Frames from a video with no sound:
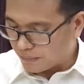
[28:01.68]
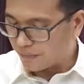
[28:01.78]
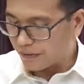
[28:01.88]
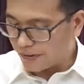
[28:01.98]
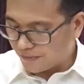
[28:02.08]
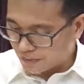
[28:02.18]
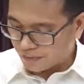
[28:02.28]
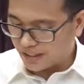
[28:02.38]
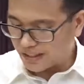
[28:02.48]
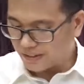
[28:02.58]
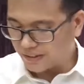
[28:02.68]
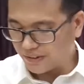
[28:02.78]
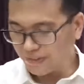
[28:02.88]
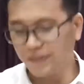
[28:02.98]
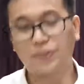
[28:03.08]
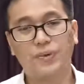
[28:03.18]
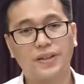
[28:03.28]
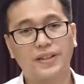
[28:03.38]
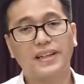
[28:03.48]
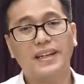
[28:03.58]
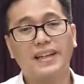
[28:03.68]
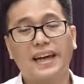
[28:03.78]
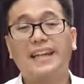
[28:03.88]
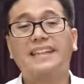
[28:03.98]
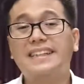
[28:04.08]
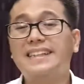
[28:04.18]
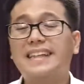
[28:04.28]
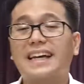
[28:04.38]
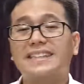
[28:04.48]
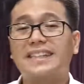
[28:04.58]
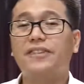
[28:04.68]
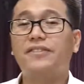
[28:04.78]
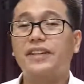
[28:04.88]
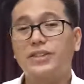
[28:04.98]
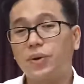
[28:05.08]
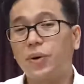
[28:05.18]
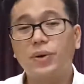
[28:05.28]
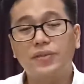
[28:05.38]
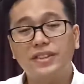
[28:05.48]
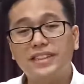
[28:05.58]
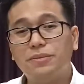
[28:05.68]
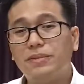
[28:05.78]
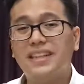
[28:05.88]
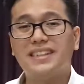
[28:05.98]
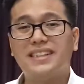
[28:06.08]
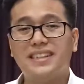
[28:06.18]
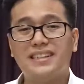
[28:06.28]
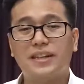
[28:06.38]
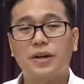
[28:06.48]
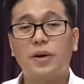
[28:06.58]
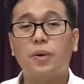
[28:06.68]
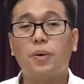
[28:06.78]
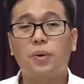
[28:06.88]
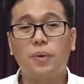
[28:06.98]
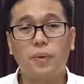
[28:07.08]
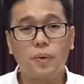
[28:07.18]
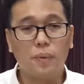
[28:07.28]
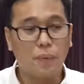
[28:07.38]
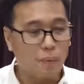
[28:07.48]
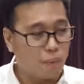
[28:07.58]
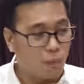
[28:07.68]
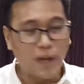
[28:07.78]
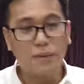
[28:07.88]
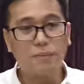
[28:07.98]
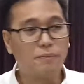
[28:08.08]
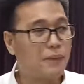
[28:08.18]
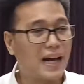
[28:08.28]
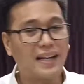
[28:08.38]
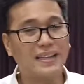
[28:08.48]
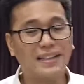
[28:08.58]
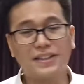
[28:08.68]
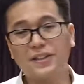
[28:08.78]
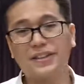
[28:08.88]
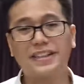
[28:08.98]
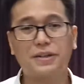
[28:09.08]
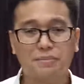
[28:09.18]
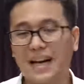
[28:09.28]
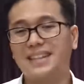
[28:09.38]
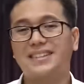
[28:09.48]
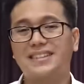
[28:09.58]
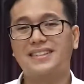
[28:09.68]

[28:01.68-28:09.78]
before the foundation of the world, and he has given us all of these blessings way back in eternity past.